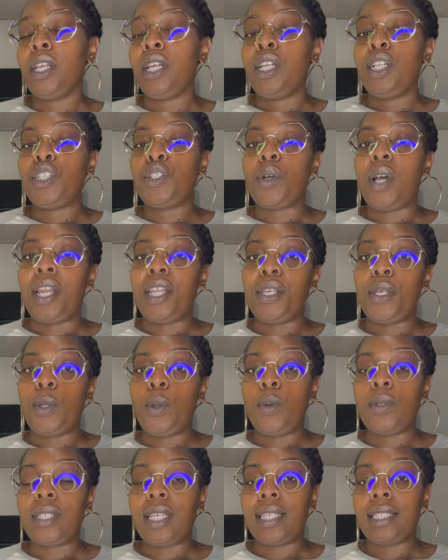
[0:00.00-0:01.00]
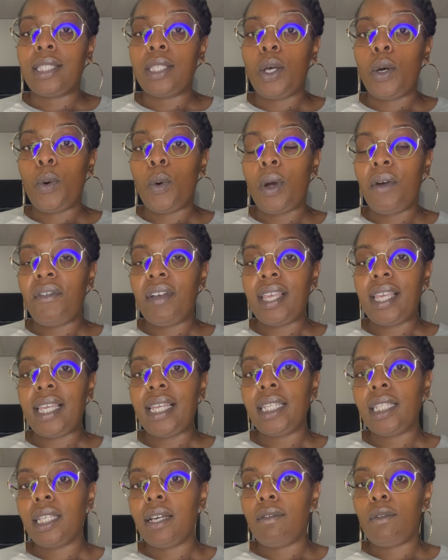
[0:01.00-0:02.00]
try to use as low of a
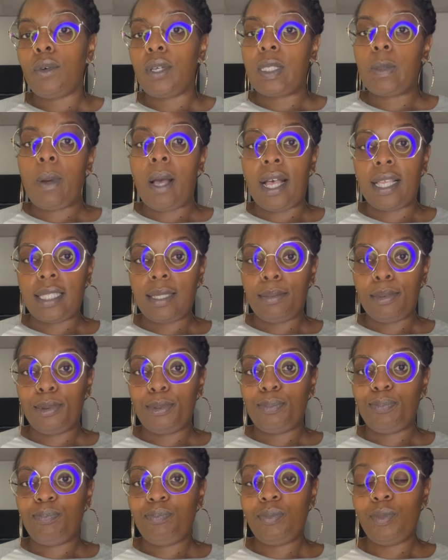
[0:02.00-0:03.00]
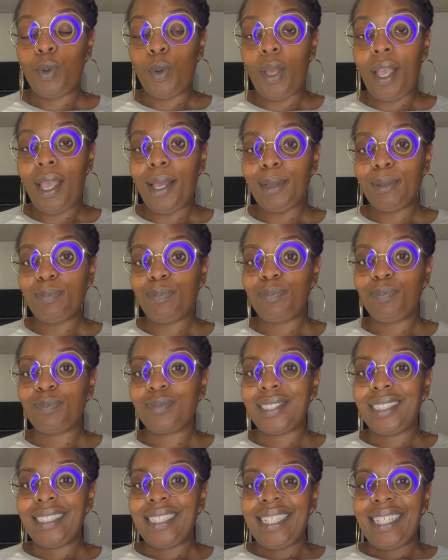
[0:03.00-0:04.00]
heat level as possible. Okay,
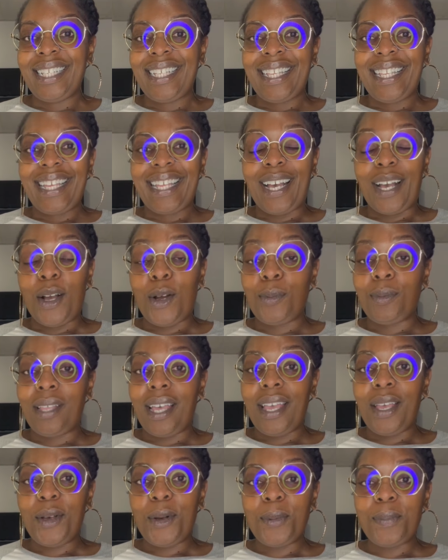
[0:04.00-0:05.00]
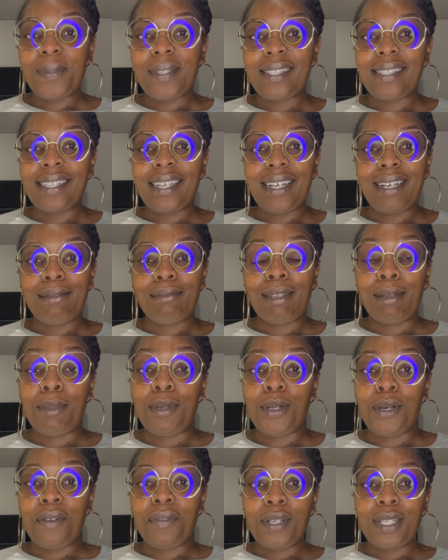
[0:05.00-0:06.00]
hope that helps. Let me
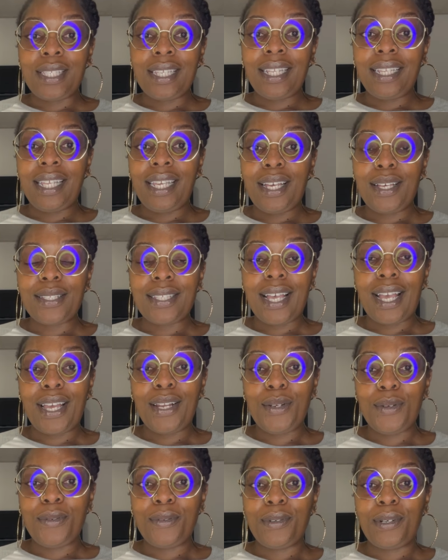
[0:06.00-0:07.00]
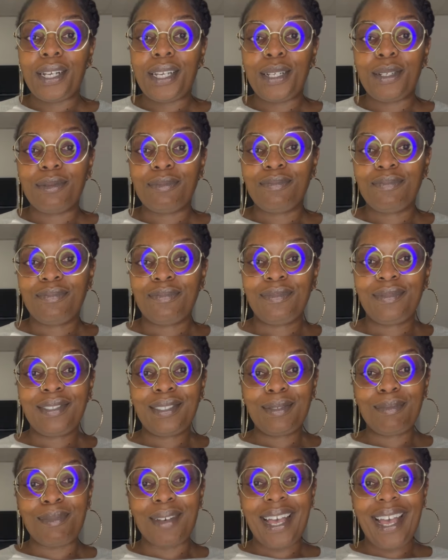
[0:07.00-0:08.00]
know if there's anything else I can do for you.
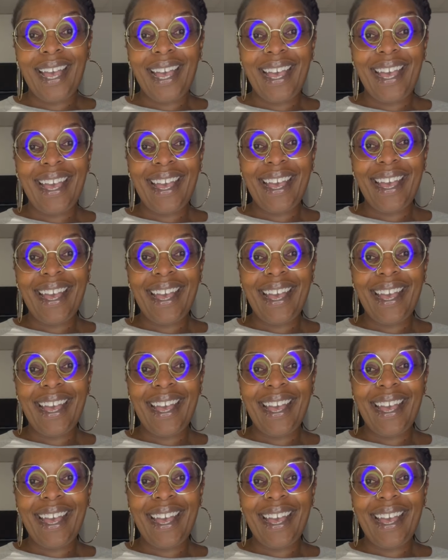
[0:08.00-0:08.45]
Bye.